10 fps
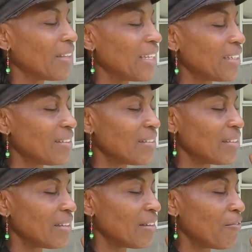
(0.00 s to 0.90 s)
it
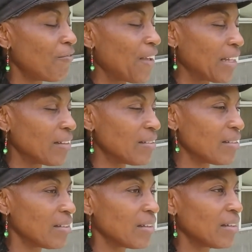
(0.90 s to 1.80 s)

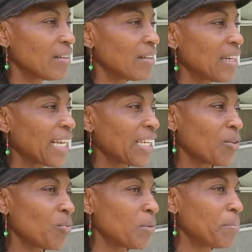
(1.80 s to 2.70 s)
felt like
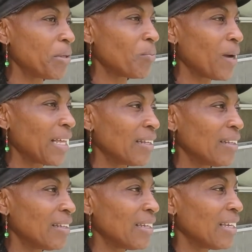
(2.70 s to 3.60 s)
it would be
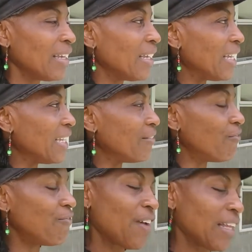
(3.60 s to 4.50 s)
well. It
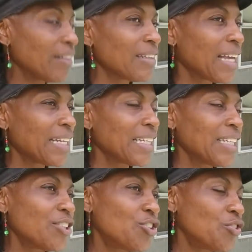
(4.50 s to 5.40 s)
felt that
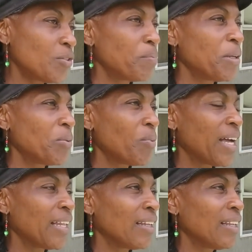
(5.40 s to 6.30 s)
it should be
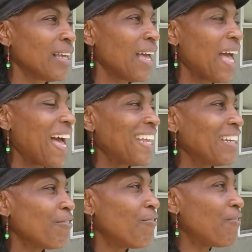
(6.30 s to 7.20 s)
well.
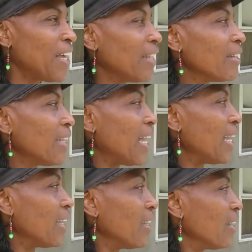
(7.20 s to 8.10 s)
And it felt
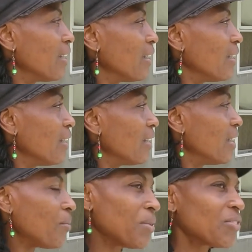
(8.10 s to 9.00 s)
like
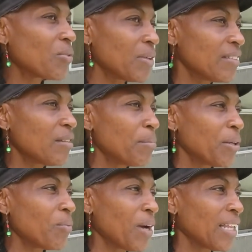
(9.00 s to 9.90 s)
it was going to
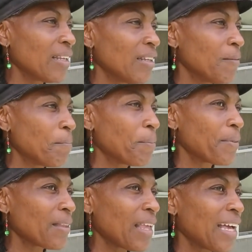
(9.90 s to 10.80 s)
be well.
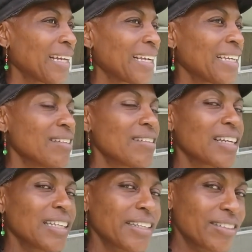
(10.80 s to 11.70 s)
And I can
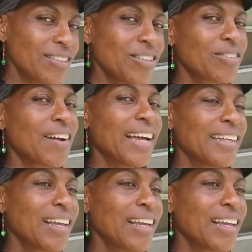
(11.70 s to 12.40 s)
declare to you right